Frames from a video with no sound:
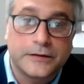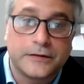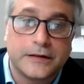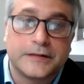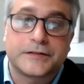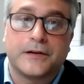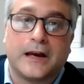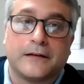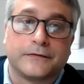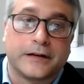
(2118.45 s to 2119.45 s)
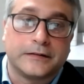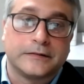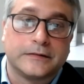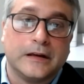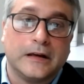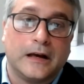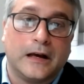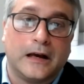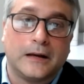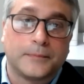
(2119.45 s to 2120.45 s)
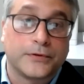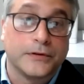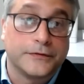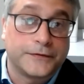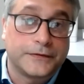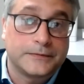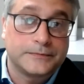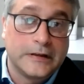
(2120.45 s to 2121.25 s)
You need to have written proof.